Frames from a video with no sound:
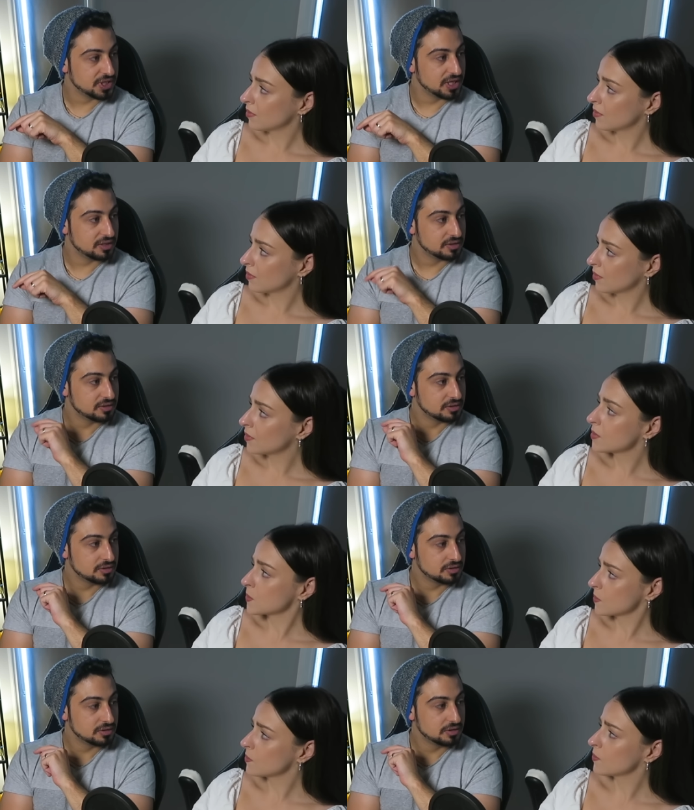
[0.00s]
Speaker 1: there.
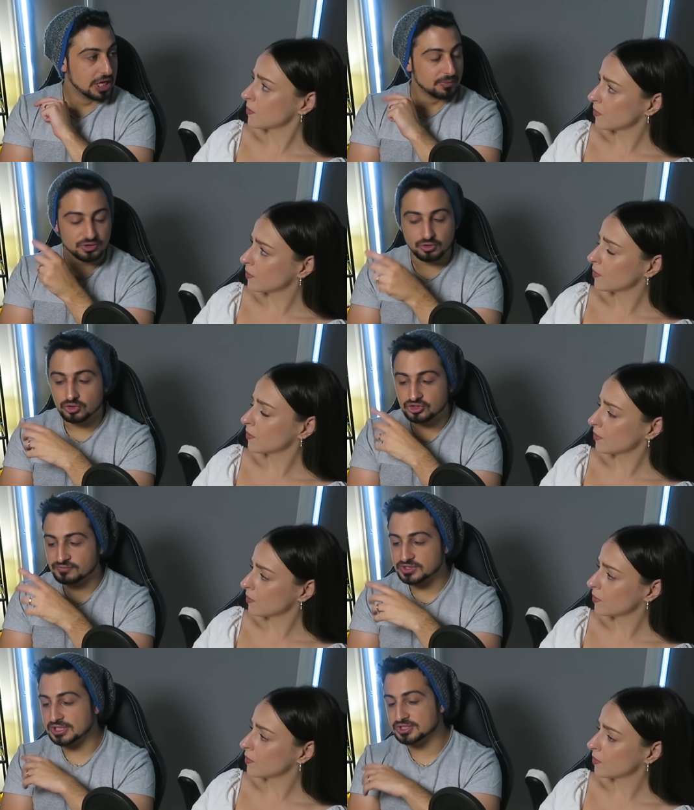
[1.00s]
But Thor's
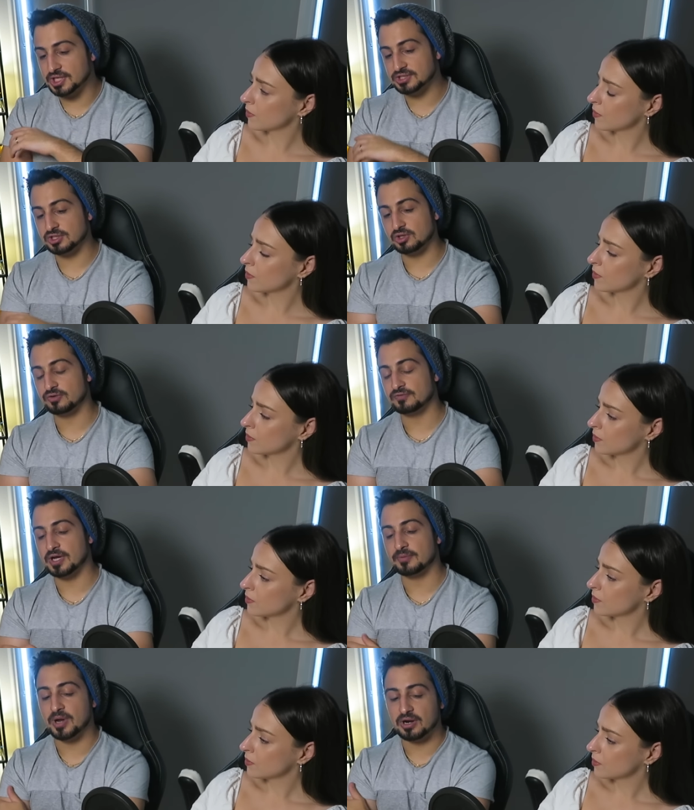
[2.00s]
obviously sees a lot of
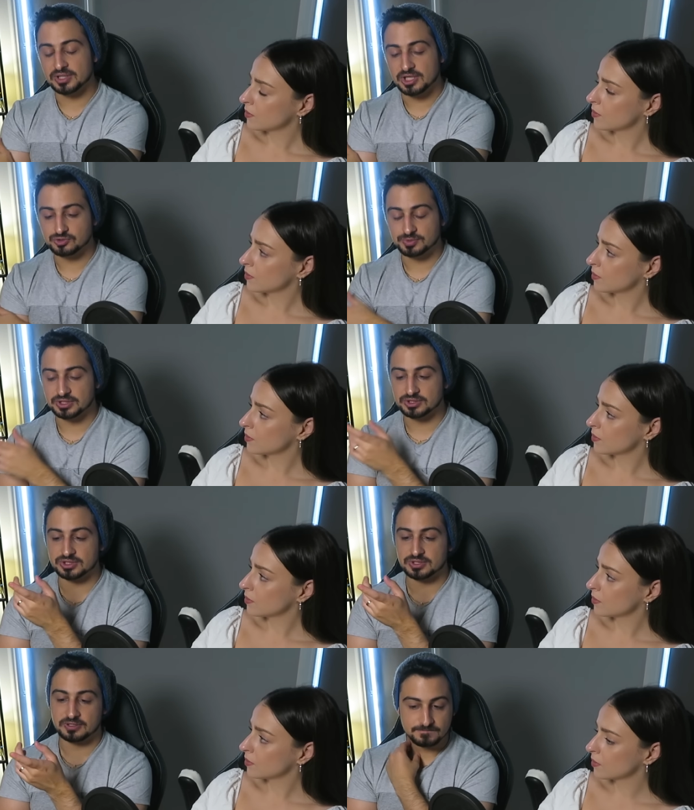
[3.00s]
uh, parallels
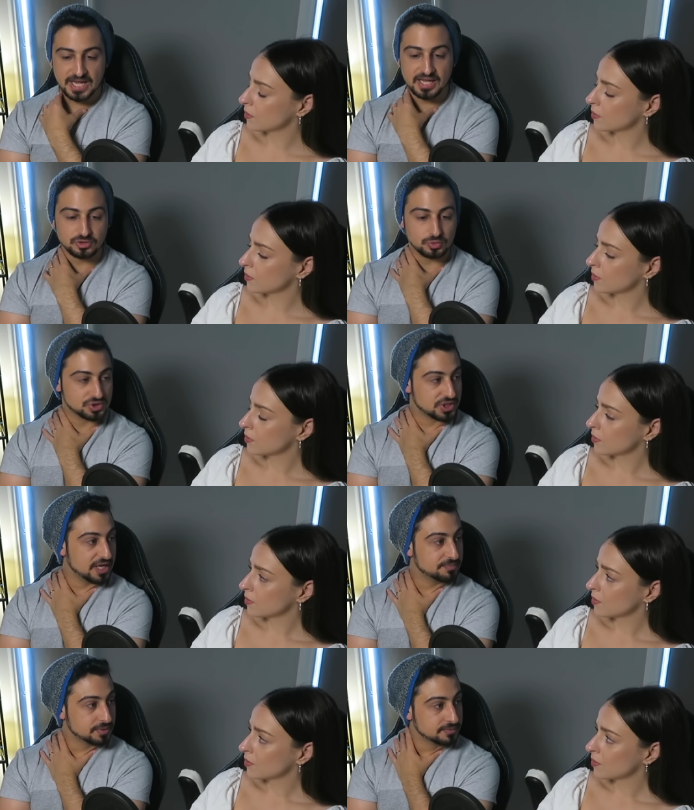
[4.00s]
because they had to
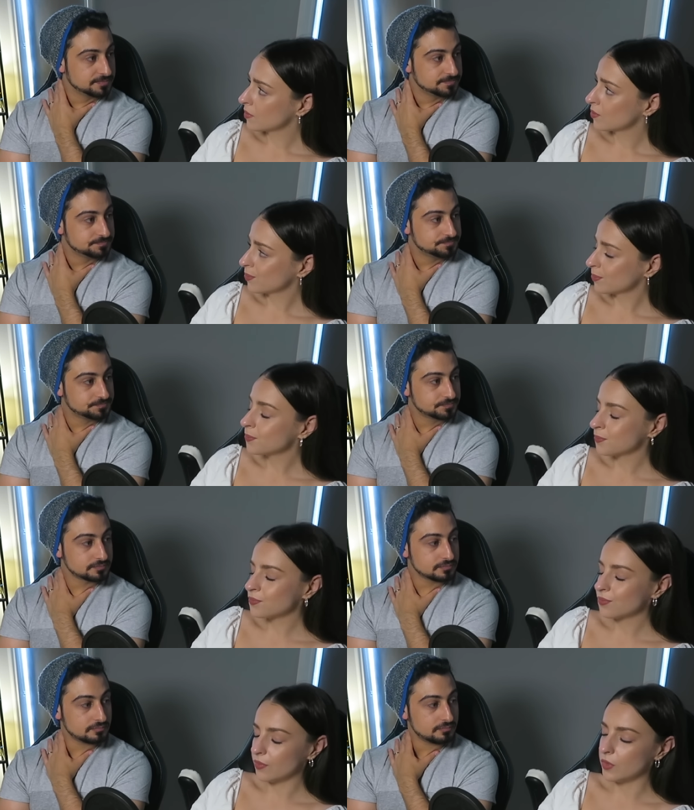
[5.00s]
escape.
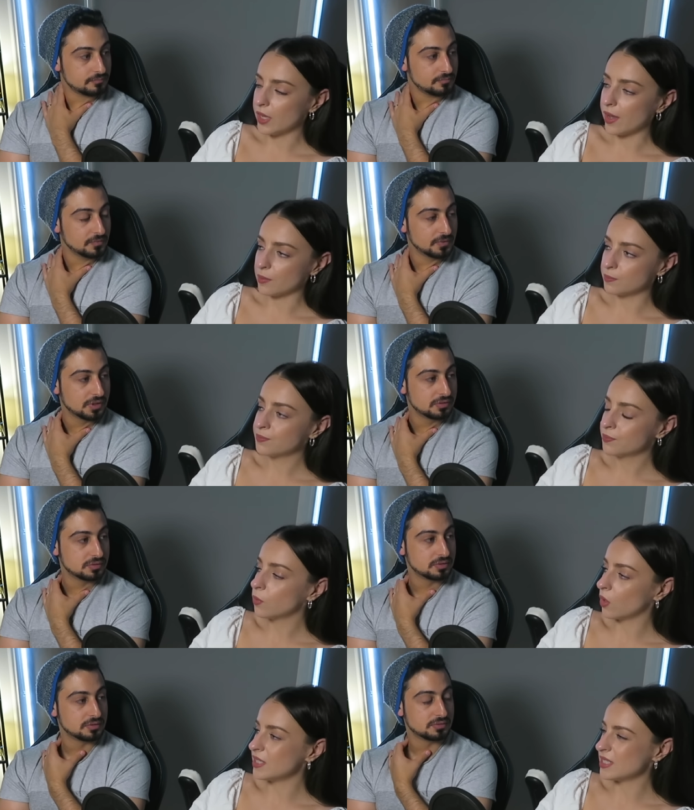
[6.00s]
Speaker 2: Yeah.
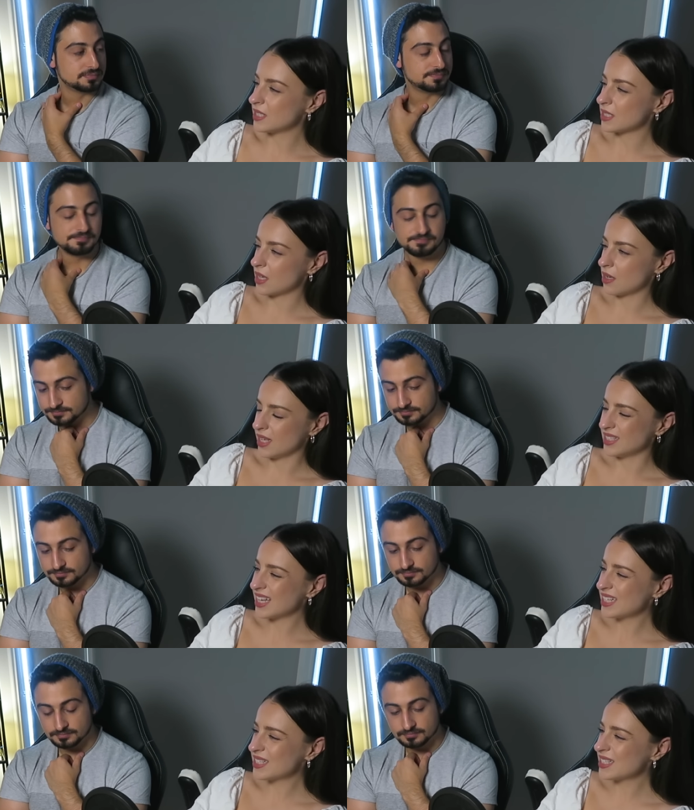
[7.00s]
Well, his his
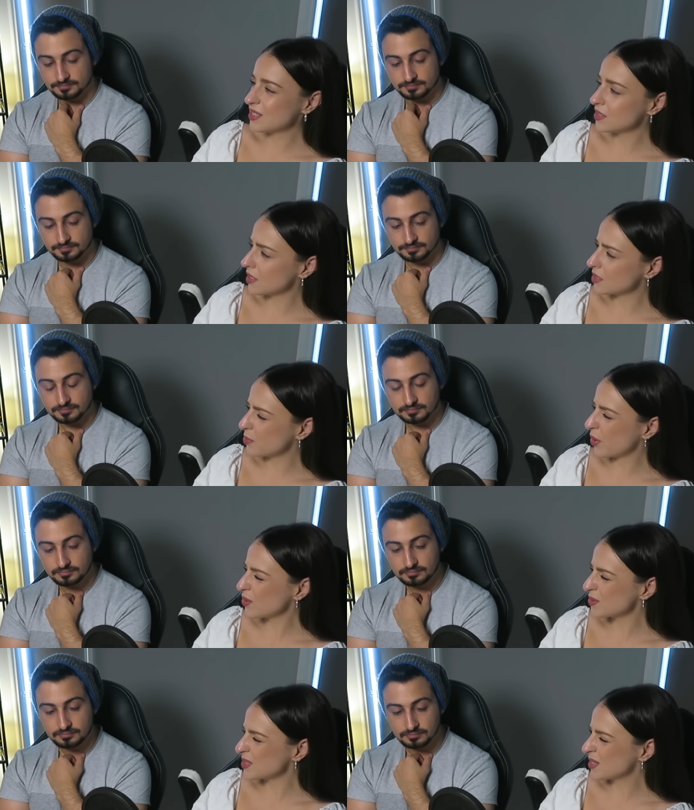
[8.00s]
ancestors, I
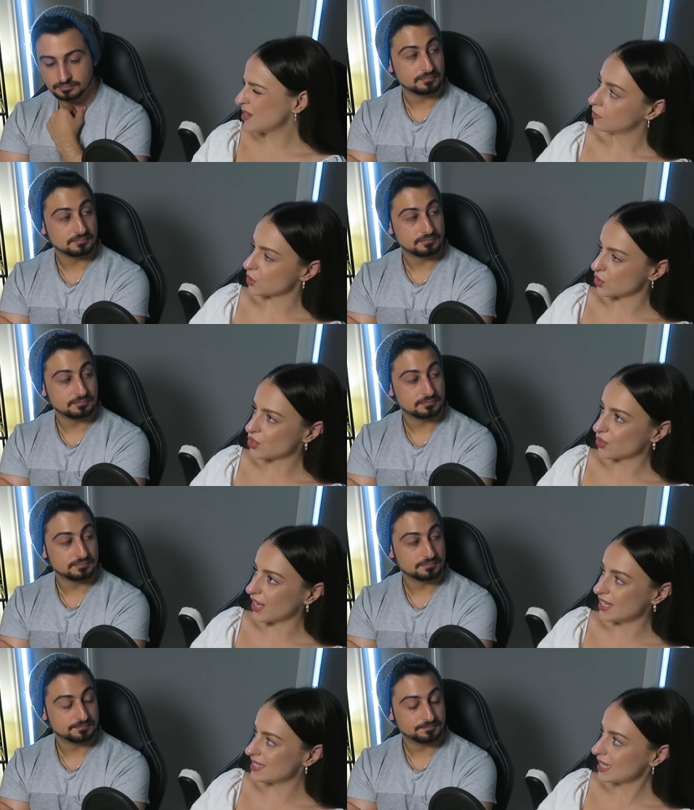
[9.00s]
suppose. Was it
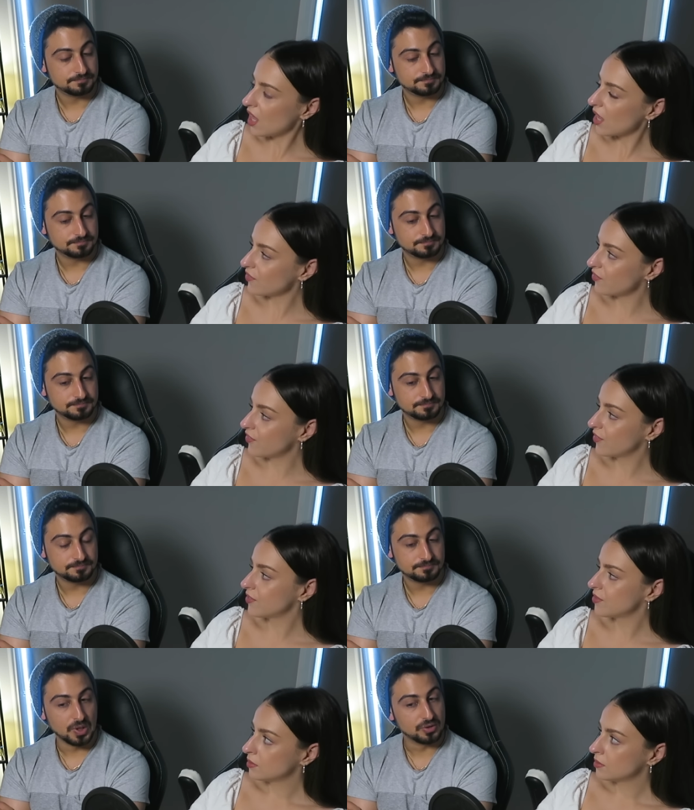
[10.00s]
during his life?
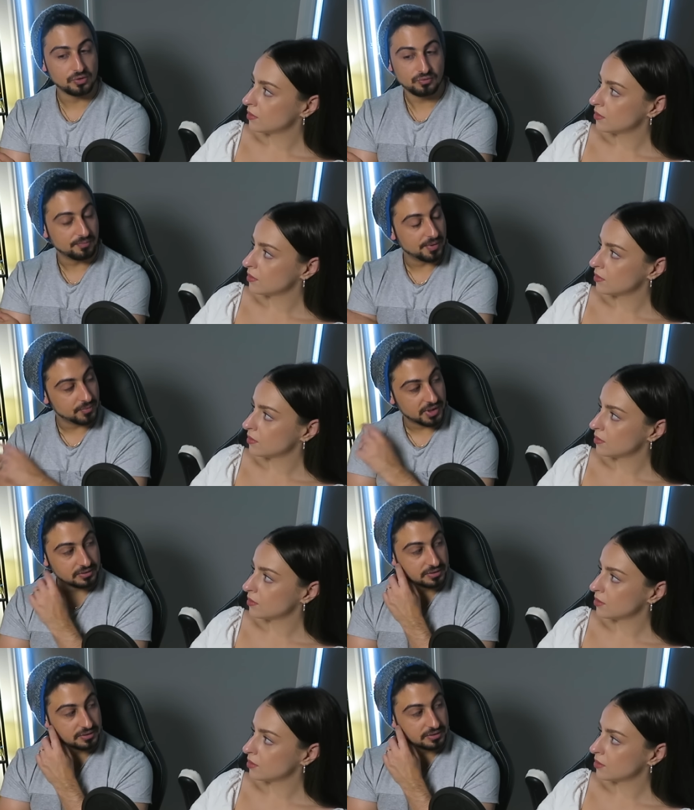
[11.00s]
Speaker 1: I don't remember